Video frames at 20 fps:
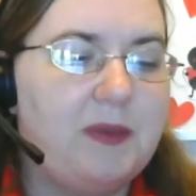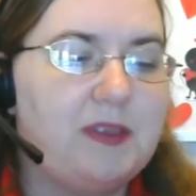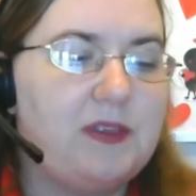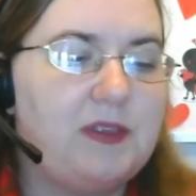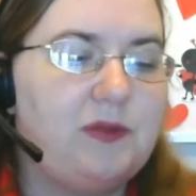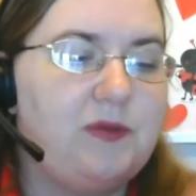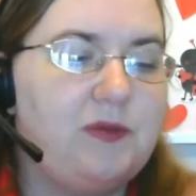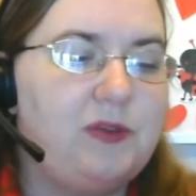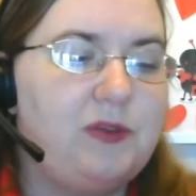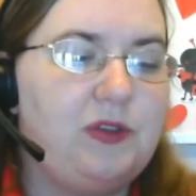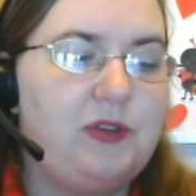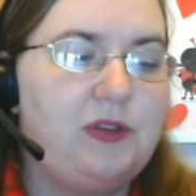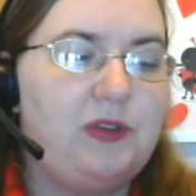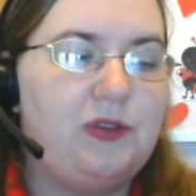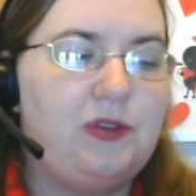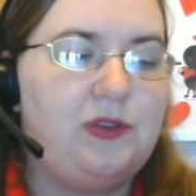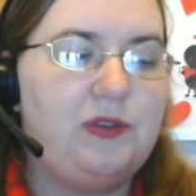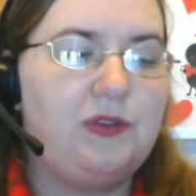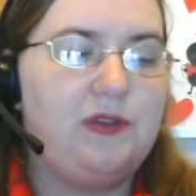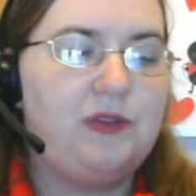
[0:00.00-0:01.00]
So
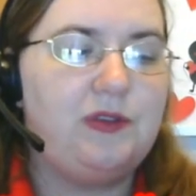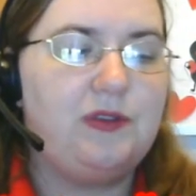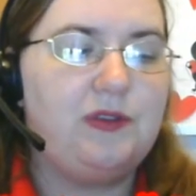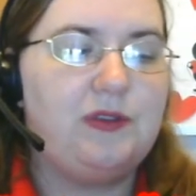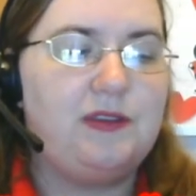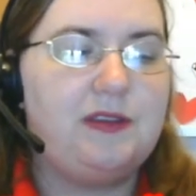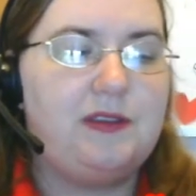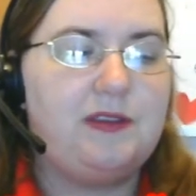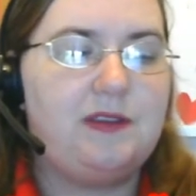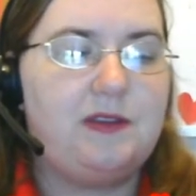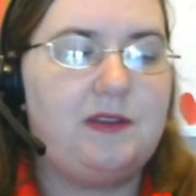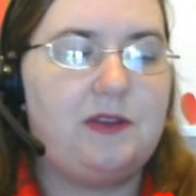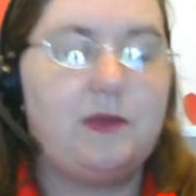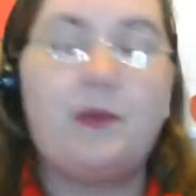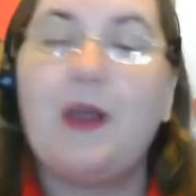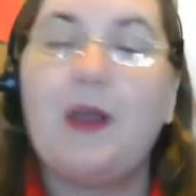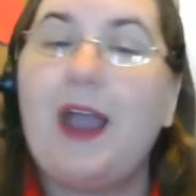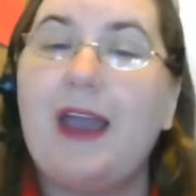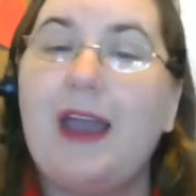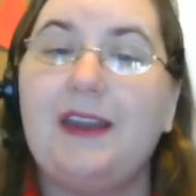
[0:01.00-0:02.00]
to
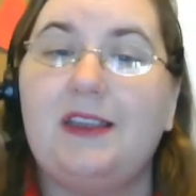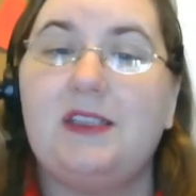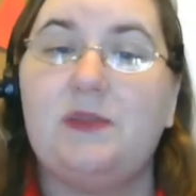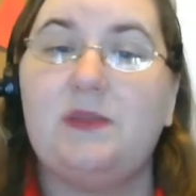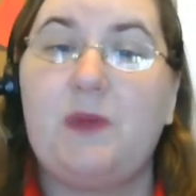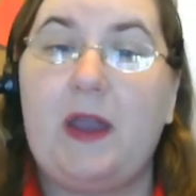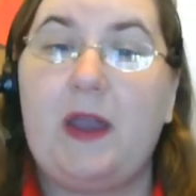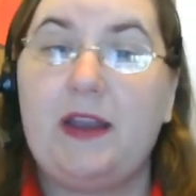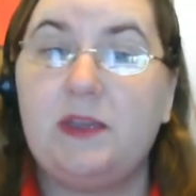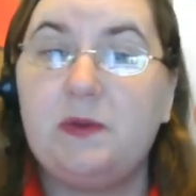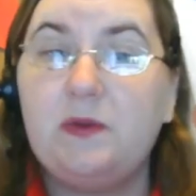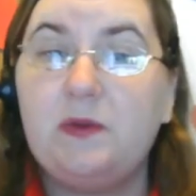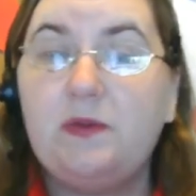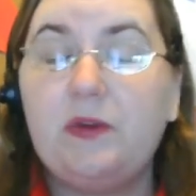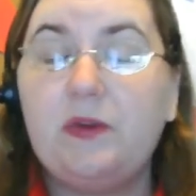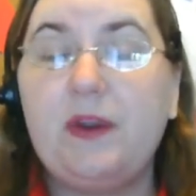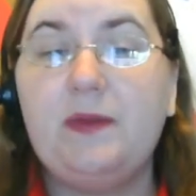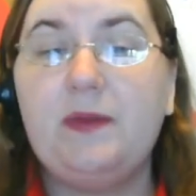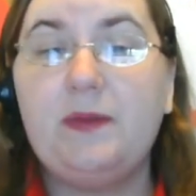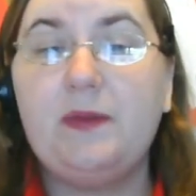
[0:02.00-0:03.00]
practice
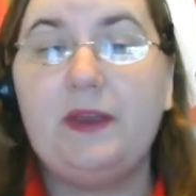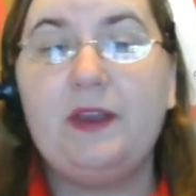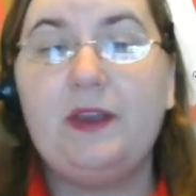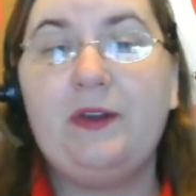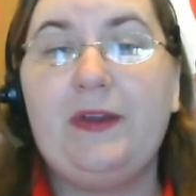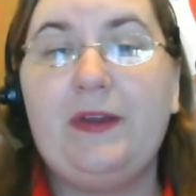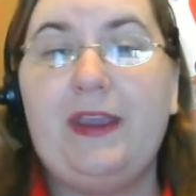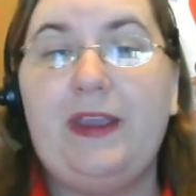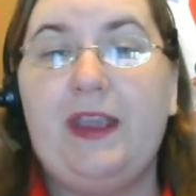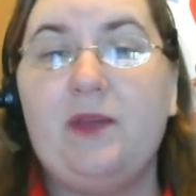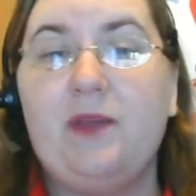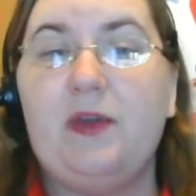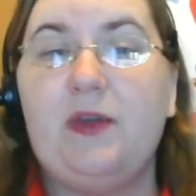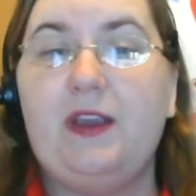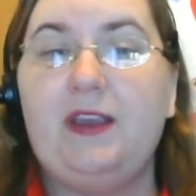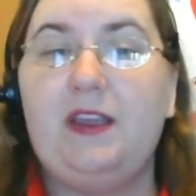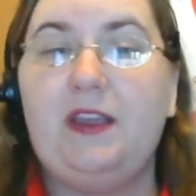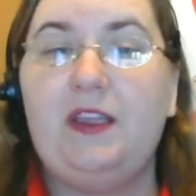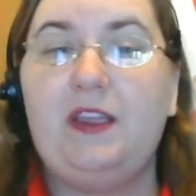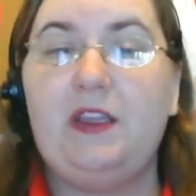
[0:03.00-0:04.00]
beforehand being on camera
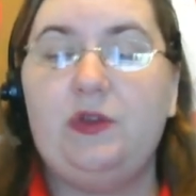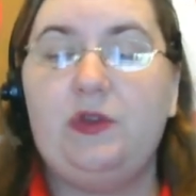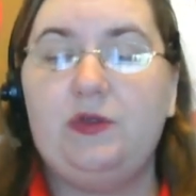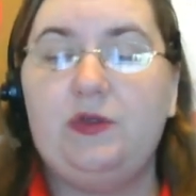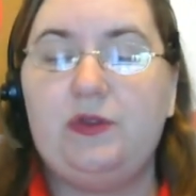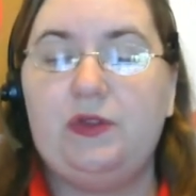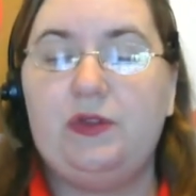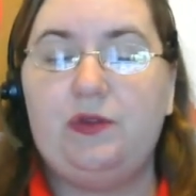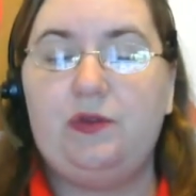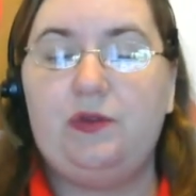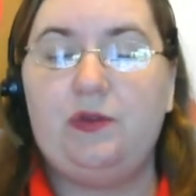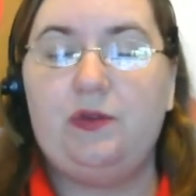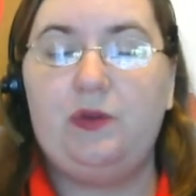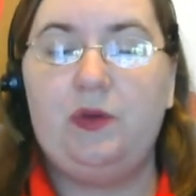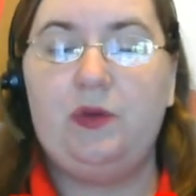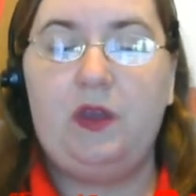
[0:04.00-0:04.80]
and getting used to